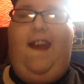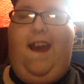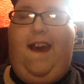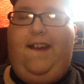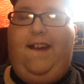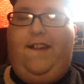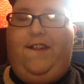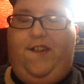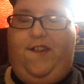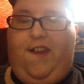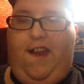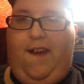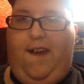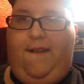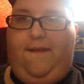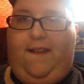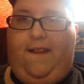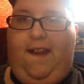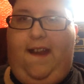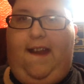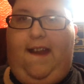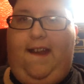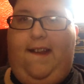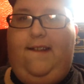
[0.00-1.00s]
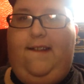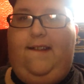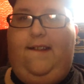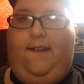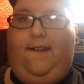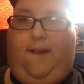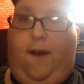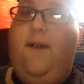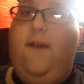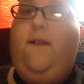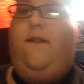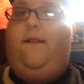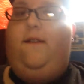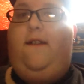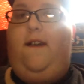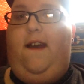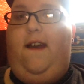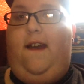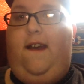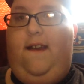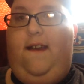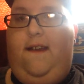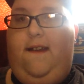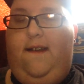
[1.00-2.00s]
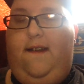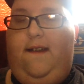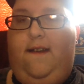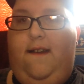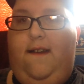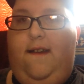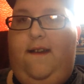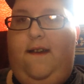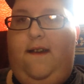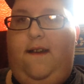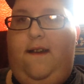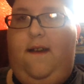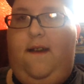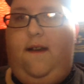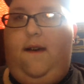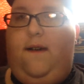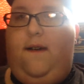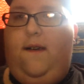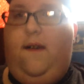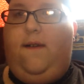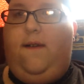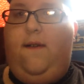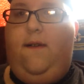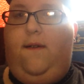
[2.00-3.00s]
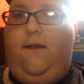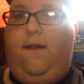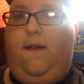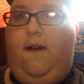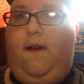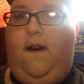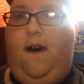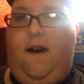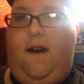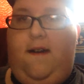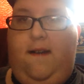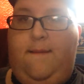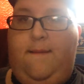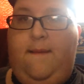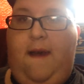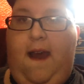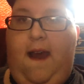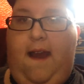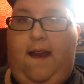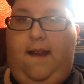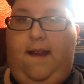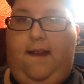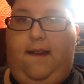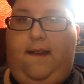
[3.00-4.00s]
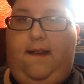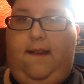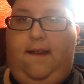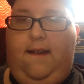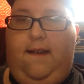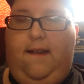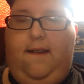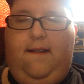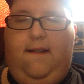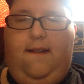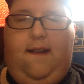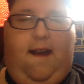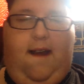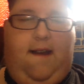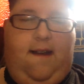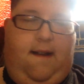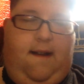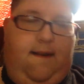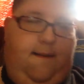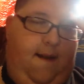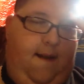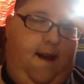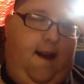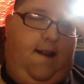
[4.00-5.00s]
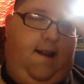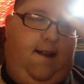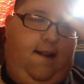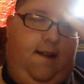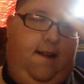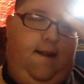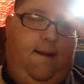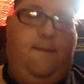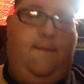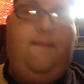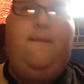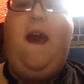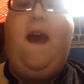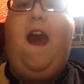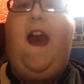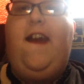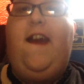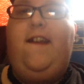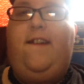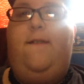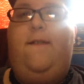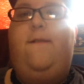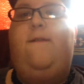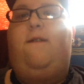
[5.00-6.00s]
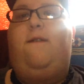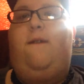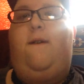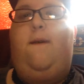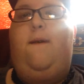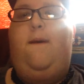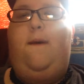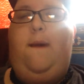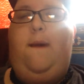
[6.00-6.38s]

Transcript: shift is, Google it. Or Google automatic. Or not automatic, manual.